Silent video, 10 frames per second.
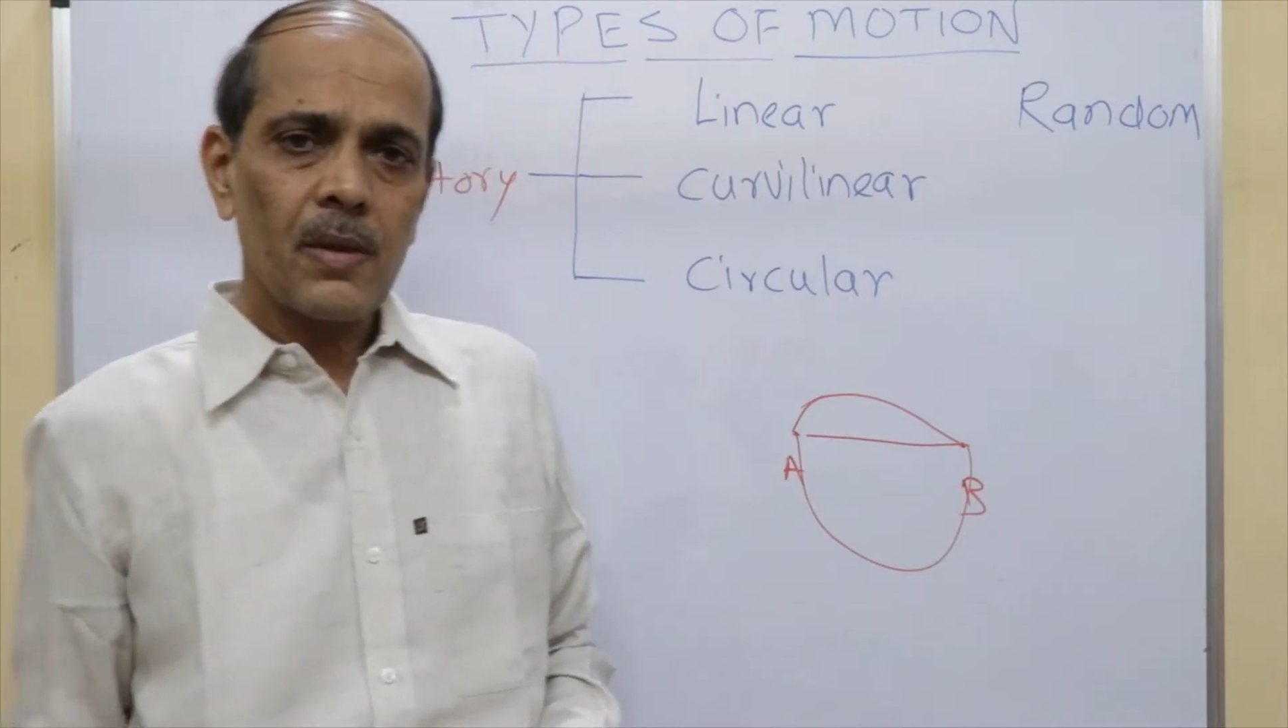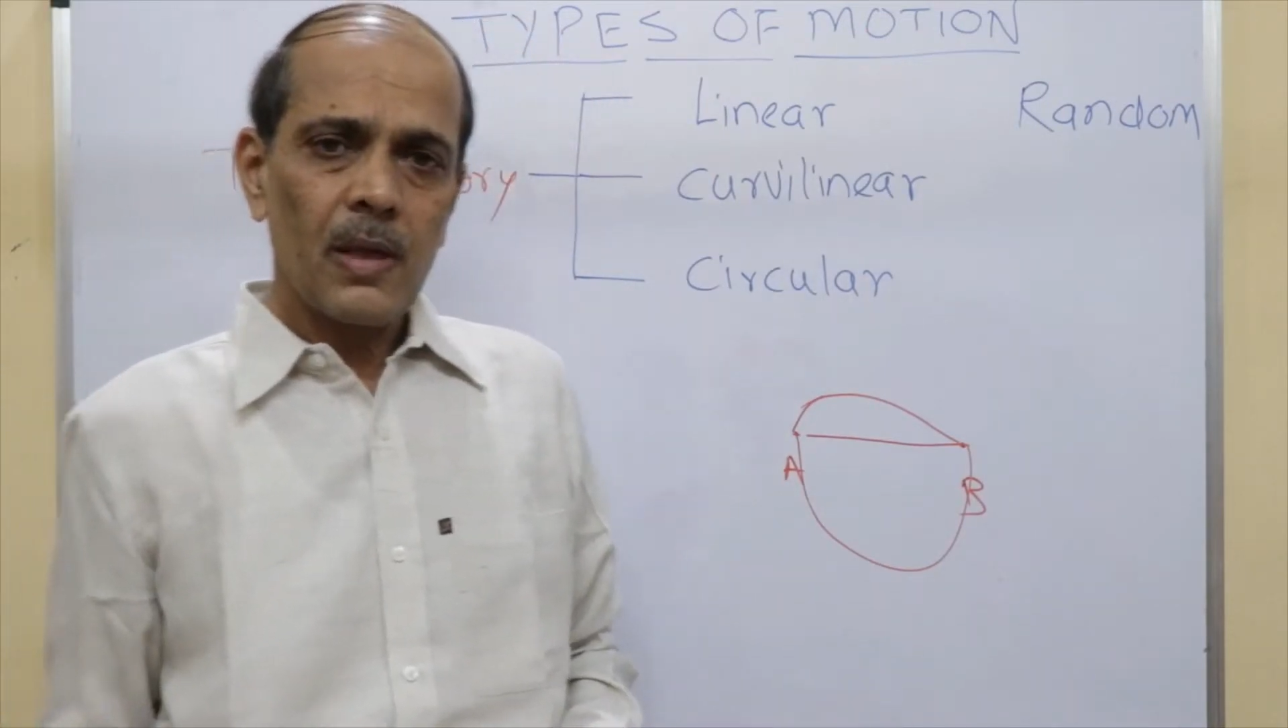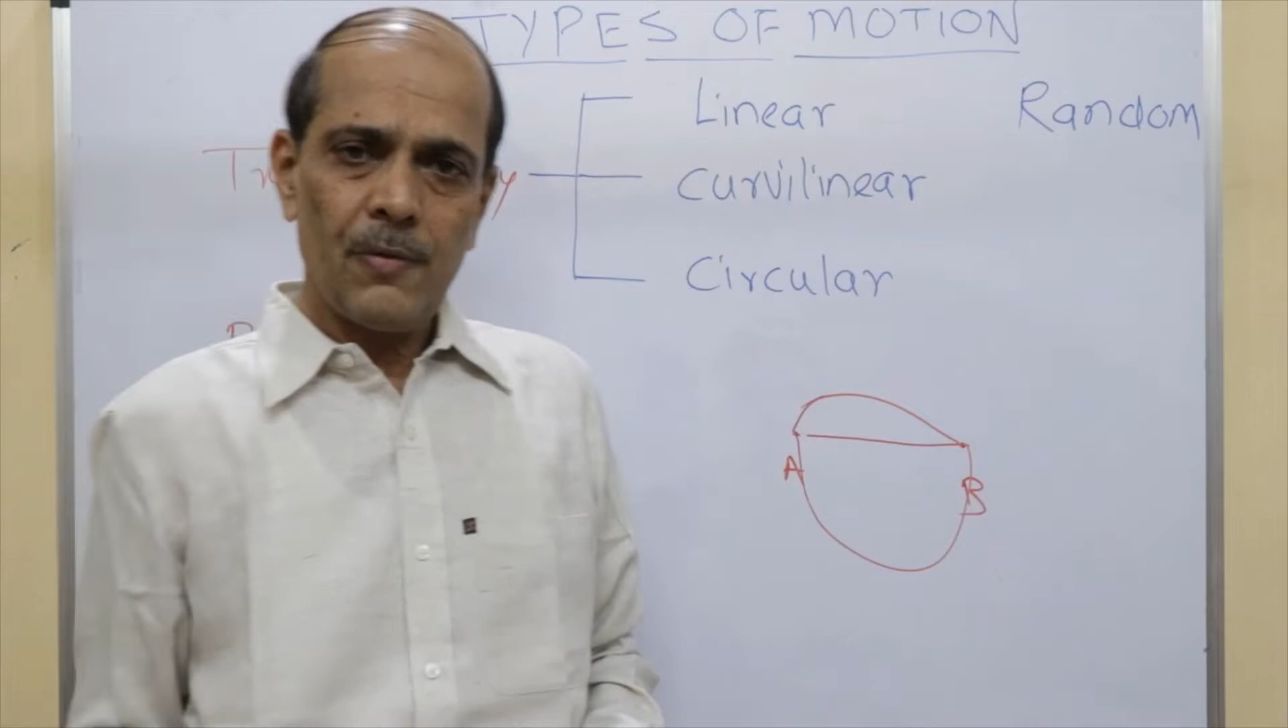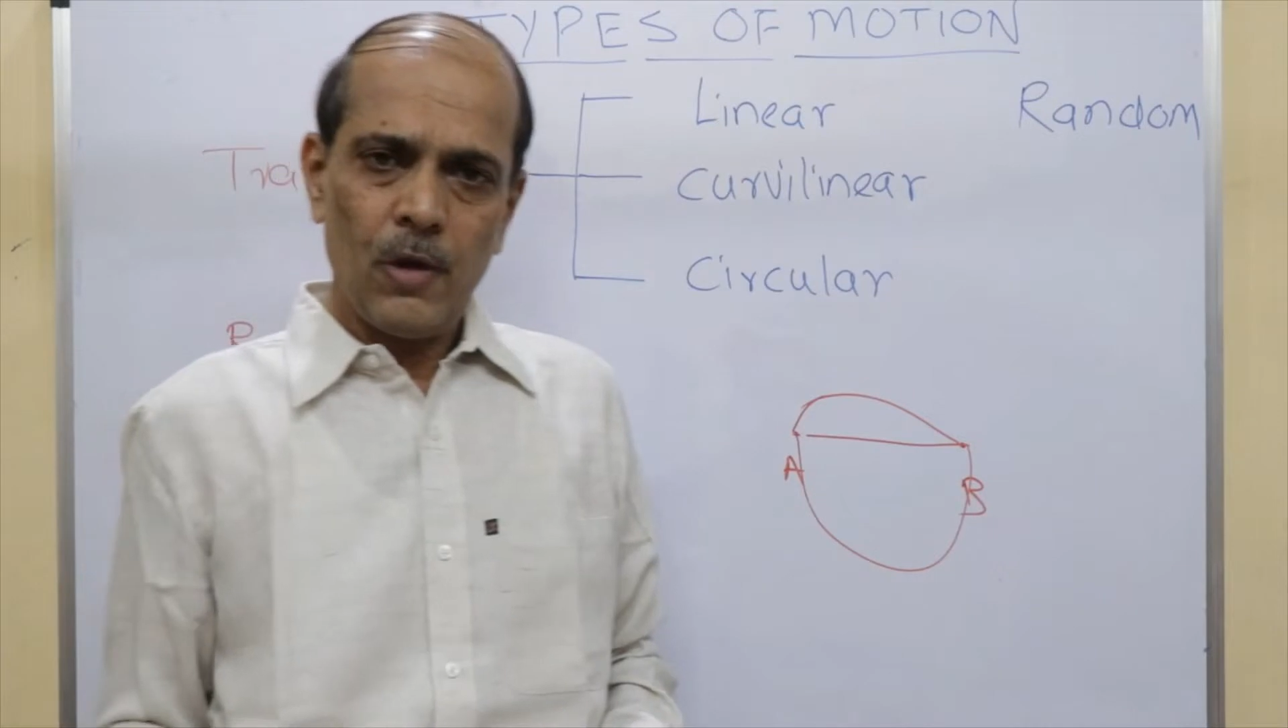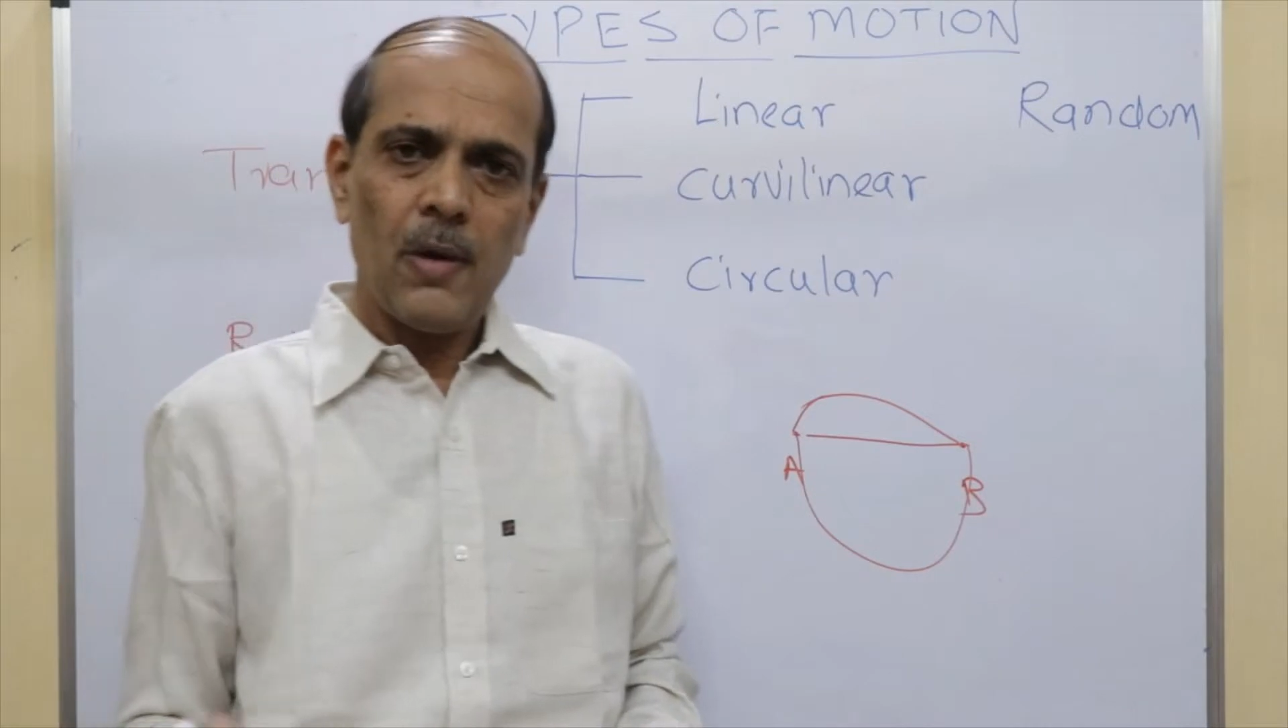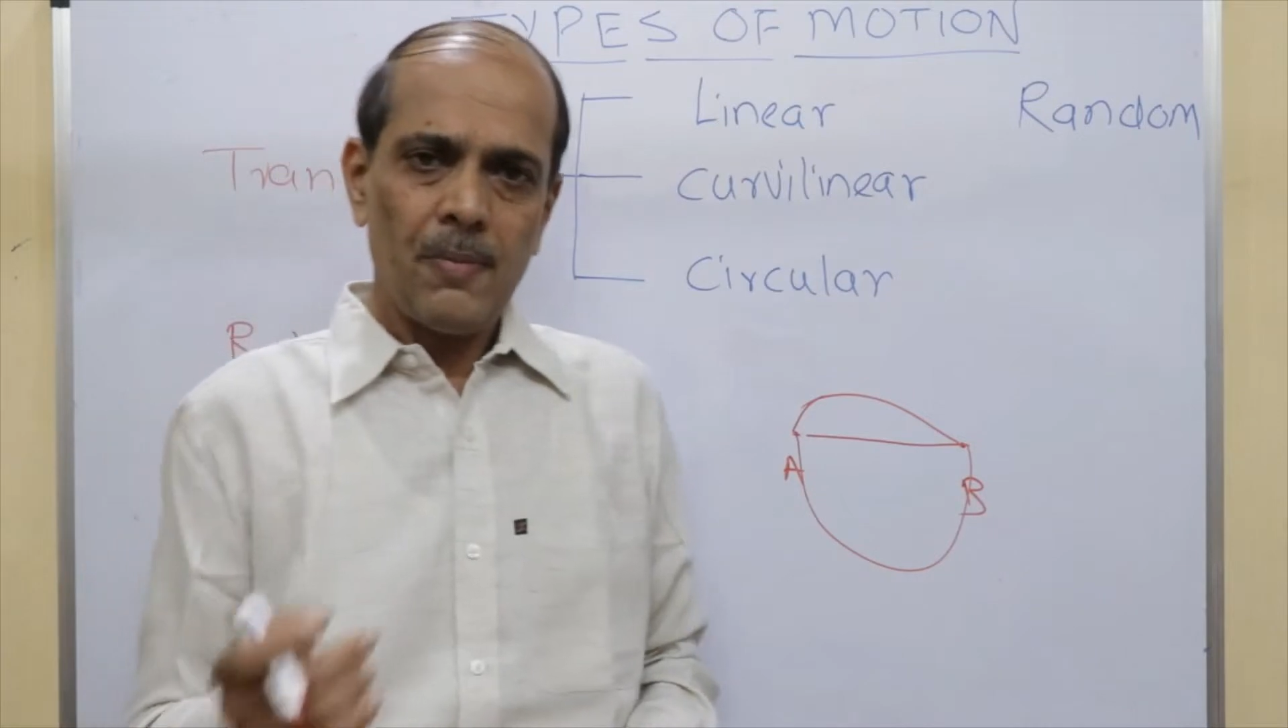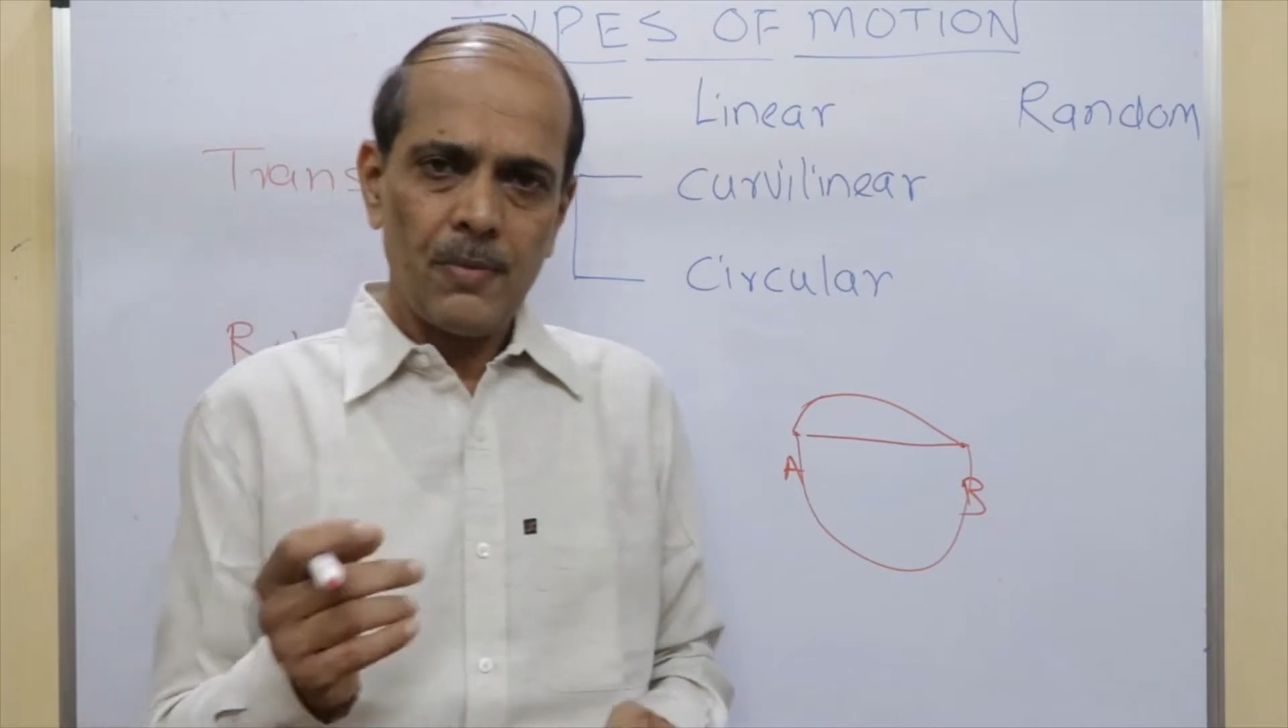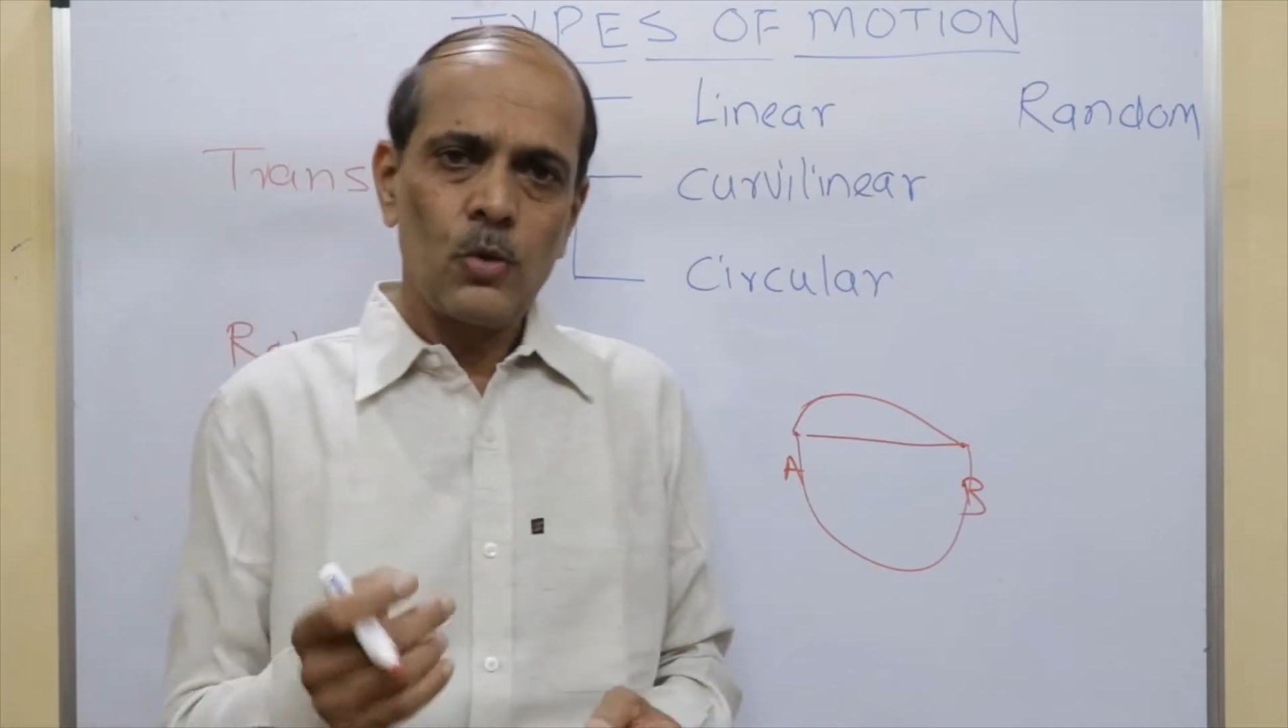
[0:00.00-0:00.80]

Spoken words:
If you have